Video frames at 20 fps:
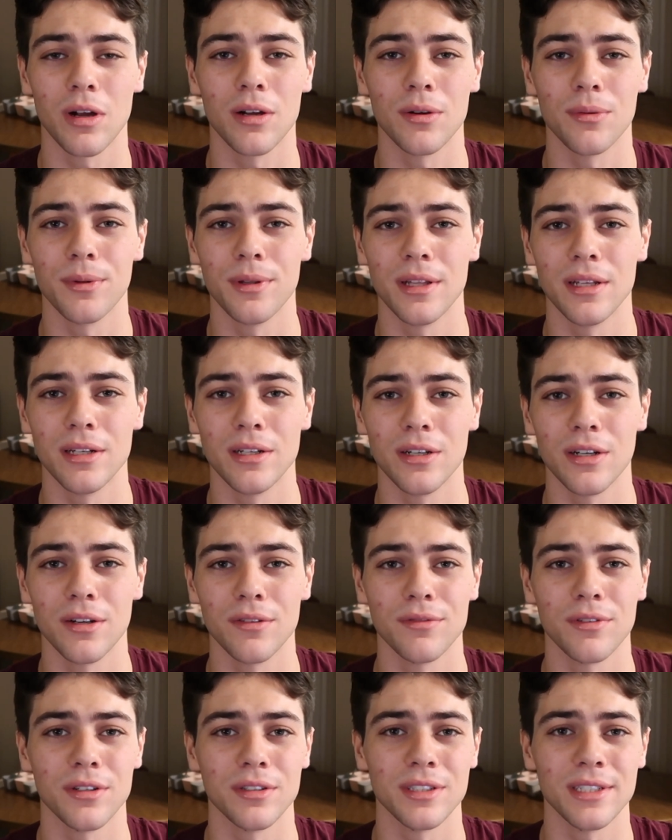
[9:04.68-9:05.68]
wrong with it or
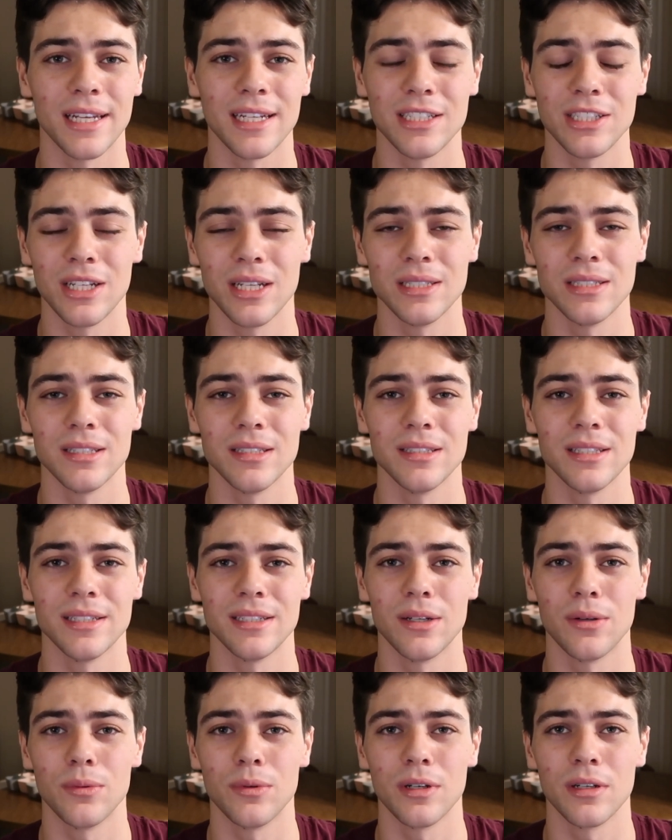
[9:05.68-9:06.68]
if there's edge cases that
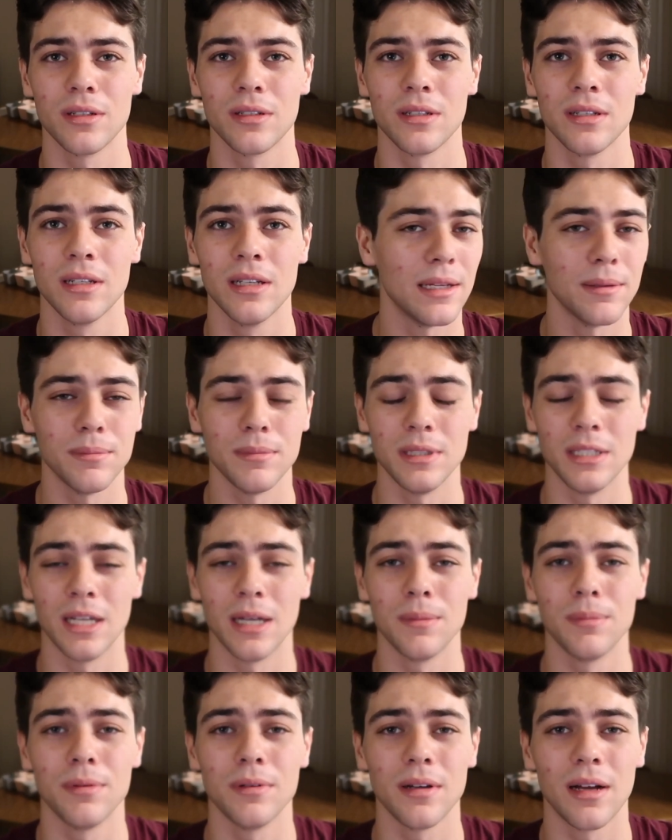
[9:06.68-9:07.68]
don't work, hit me
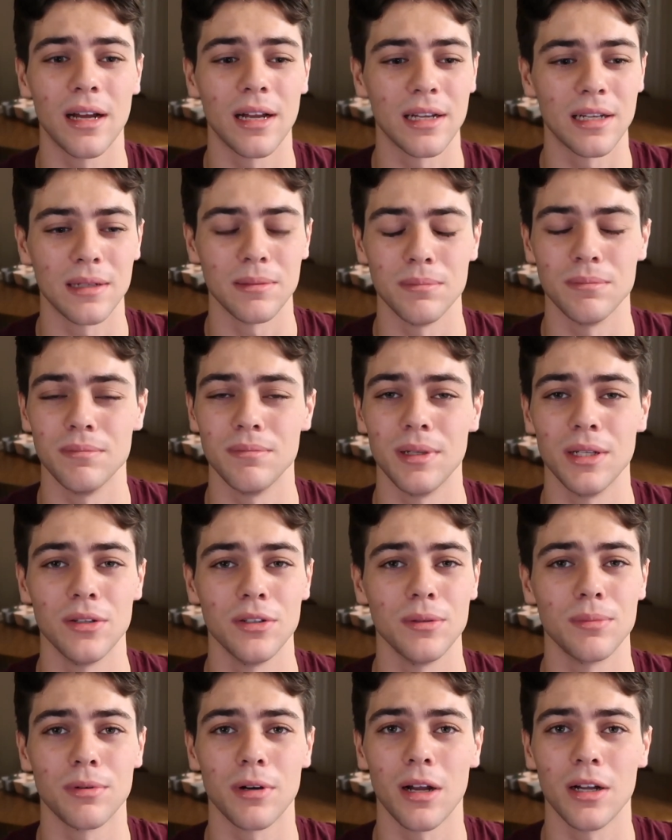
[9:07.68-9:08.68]
up. I can
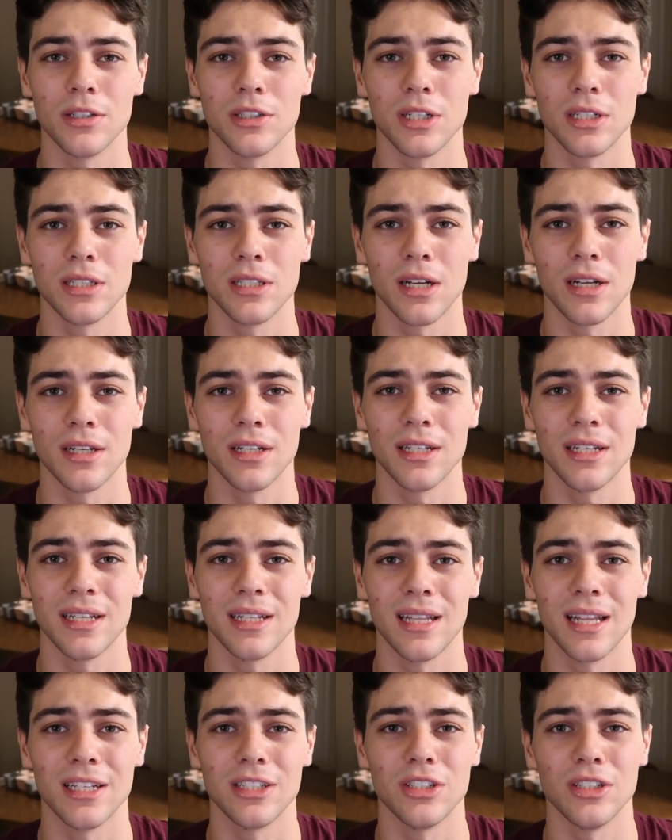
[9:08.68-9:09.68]
build a project on it
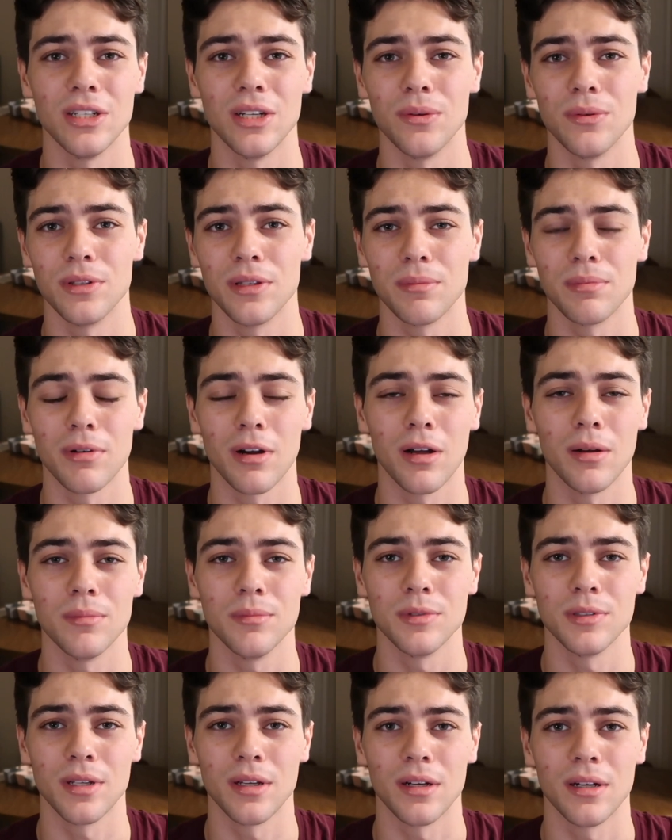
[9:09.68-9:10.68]
and let you know what the
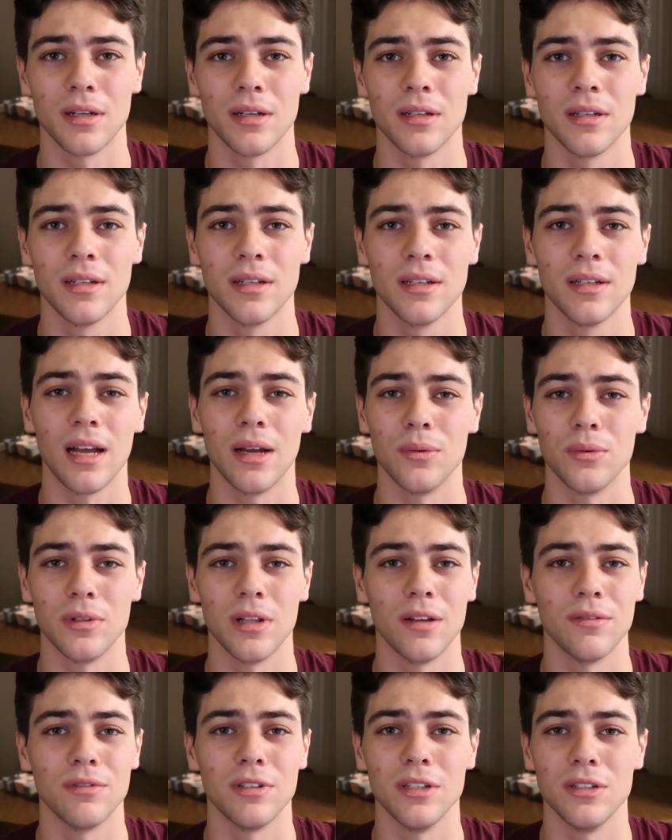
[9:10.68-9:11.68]
problems are. I would
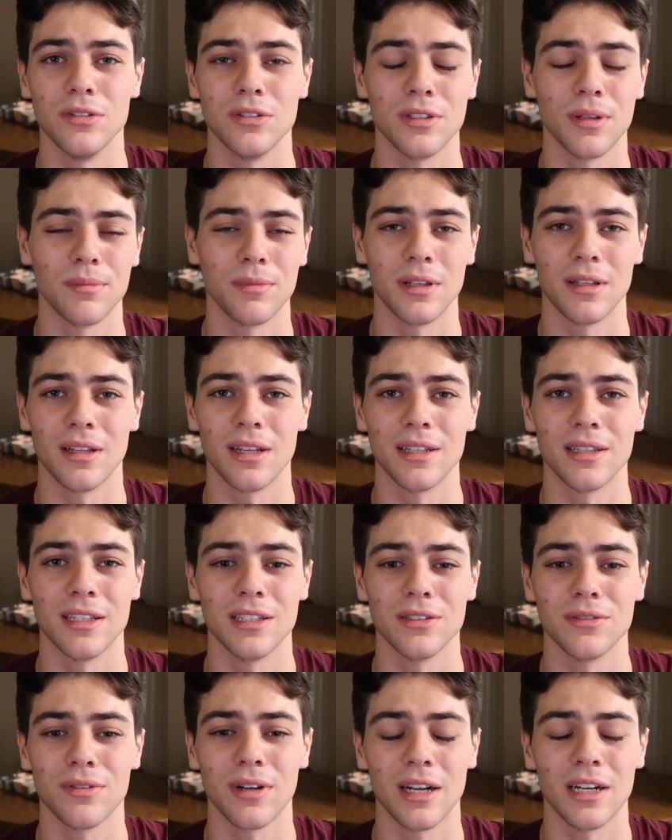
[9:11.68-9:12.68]
love to do something like
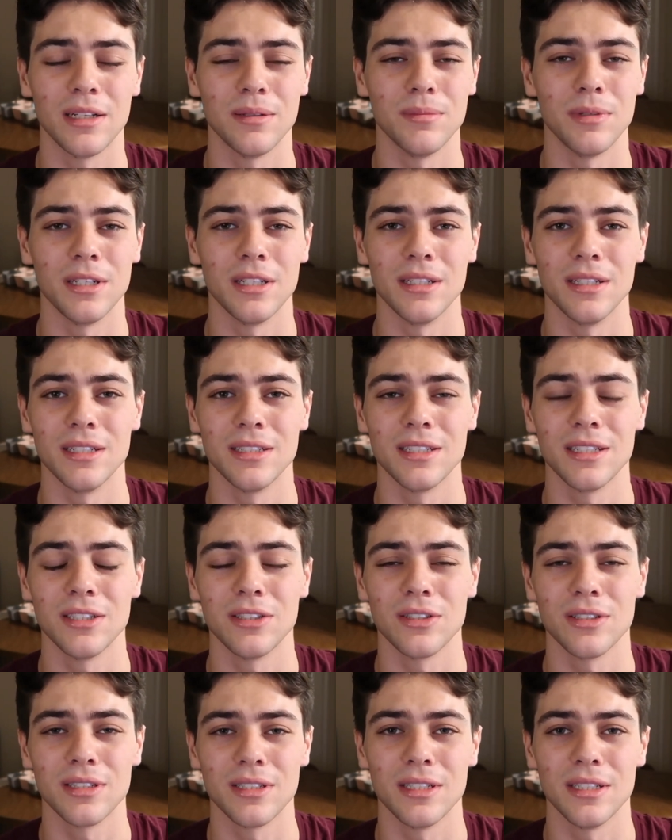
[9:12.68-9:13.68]
this for anybody that's
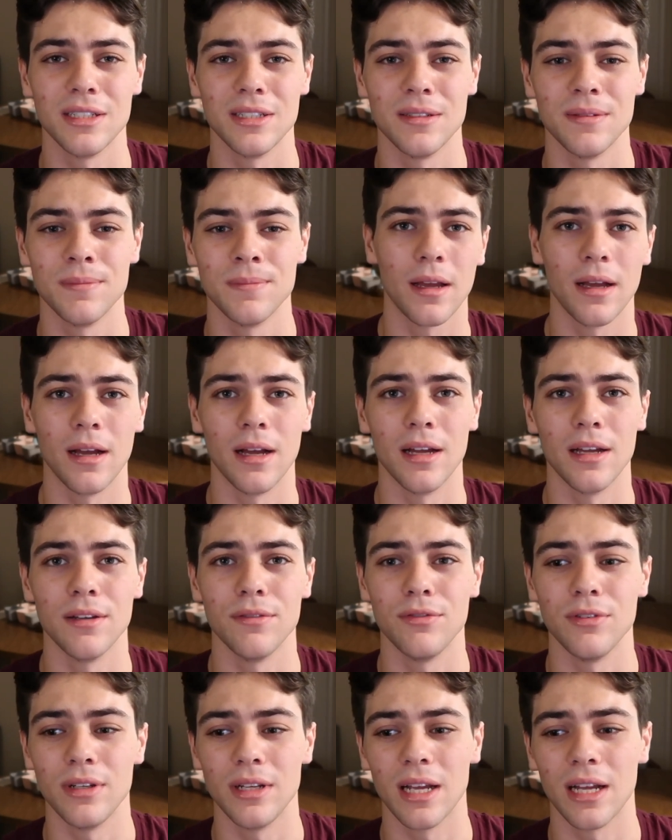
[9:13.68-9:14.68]
interested.
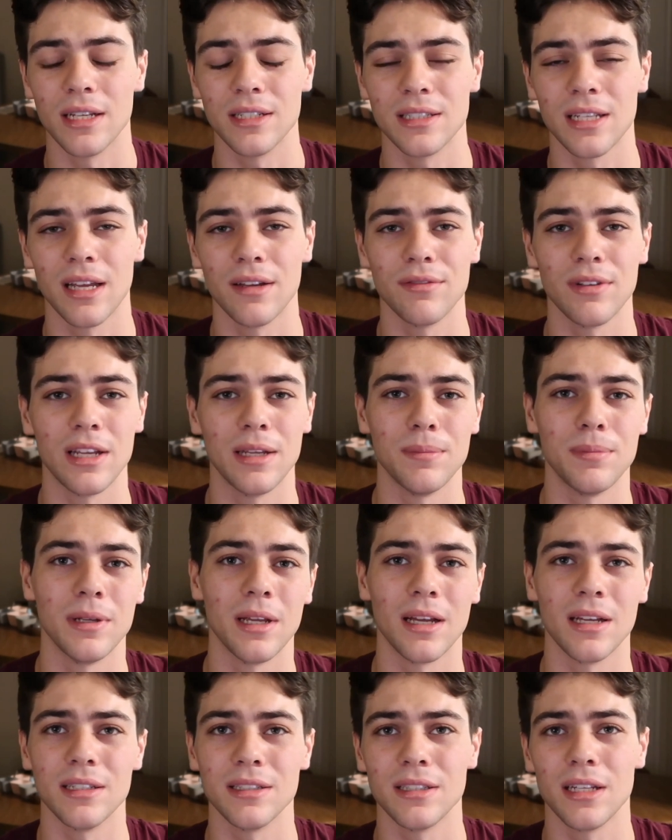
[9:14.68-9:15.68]
If you guys have
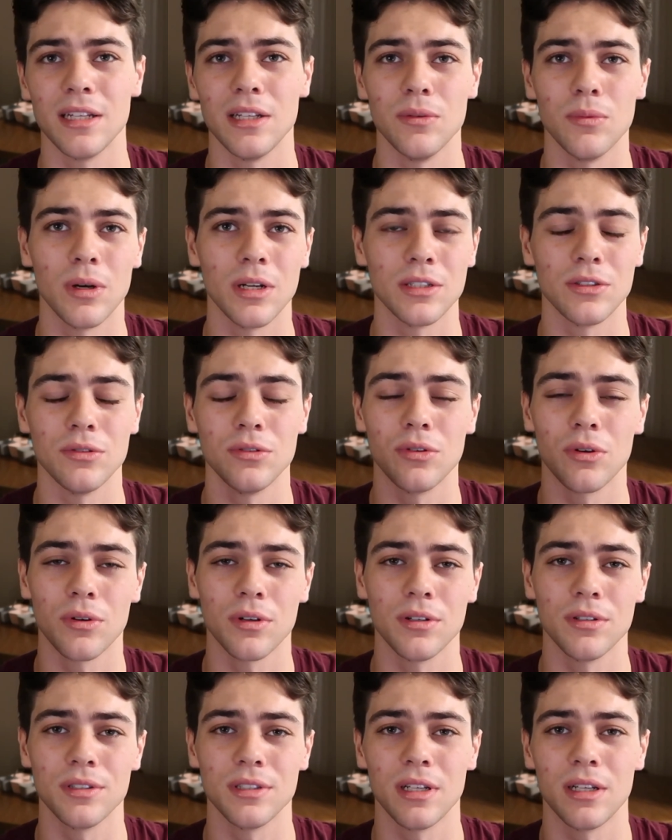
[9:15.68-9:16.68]
APIs that you want
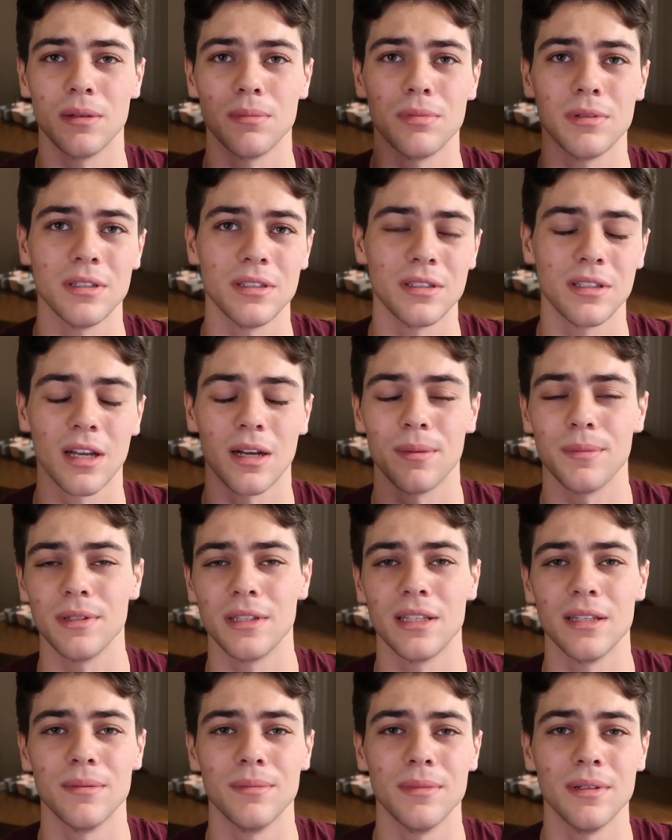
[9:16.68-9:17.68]
tutorials on, please
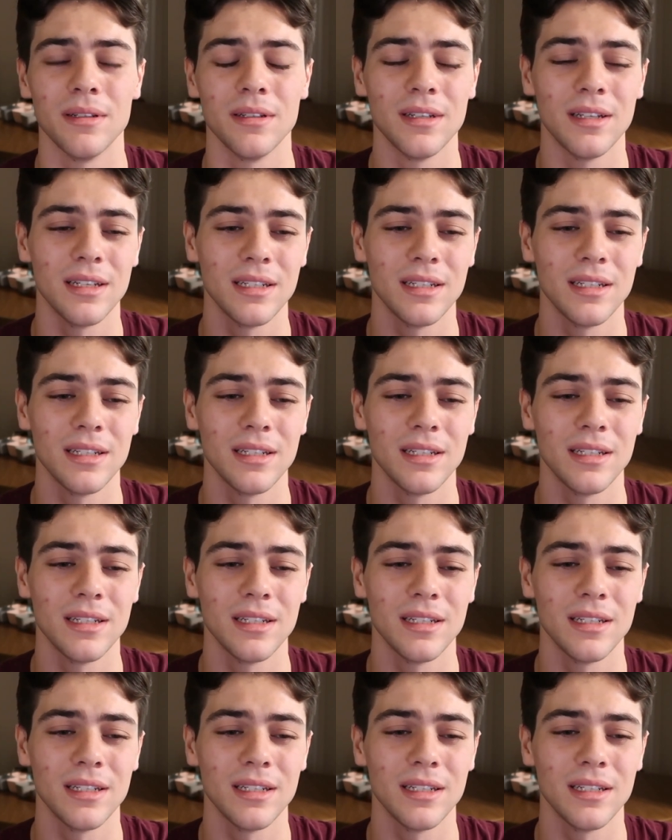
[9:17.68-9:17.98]
comment them